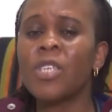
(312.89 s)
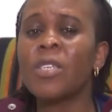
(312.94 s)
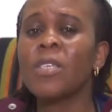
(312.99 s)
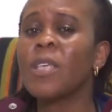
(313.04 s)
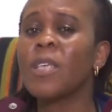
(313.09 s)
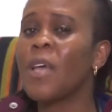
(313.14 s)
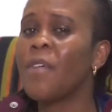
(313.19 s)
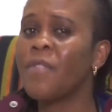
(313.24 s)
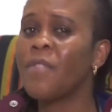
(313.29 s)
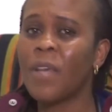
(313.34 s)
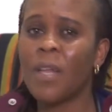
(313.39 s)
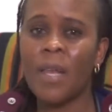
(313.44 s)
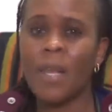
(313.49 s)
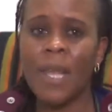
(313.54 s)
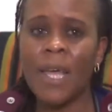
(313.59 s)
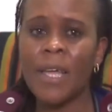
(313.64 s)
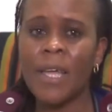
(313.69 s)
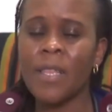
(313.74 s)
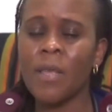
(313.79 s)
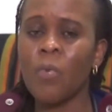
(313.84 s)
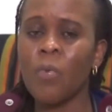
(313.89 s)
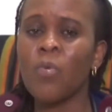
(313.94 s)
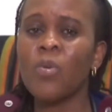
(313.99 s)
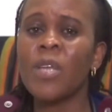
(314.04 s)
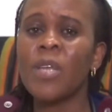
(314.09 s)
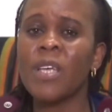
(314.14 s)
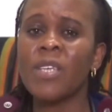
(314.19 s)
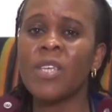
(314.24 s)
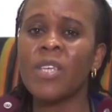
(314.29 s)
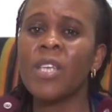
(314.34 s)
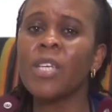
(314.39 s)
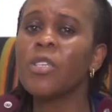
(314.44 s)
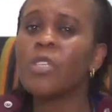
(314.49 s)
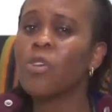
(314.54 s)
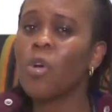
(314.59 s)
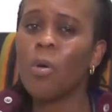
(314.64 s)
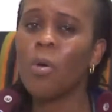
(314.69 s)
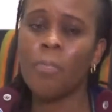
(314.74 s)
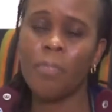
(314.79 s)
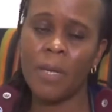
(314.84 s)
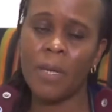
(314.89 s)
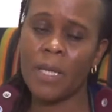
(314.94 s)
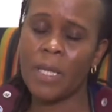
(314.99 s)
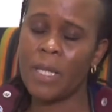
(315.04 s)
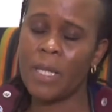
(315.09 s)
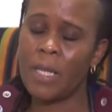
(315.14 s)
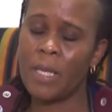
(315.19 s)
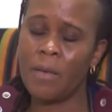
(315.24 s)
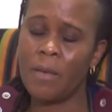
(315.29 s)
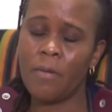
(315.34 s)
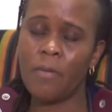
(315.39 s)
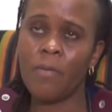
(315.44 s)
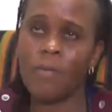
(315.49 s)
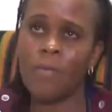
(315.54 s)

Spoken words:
She saved her leg, the wound has healed completely.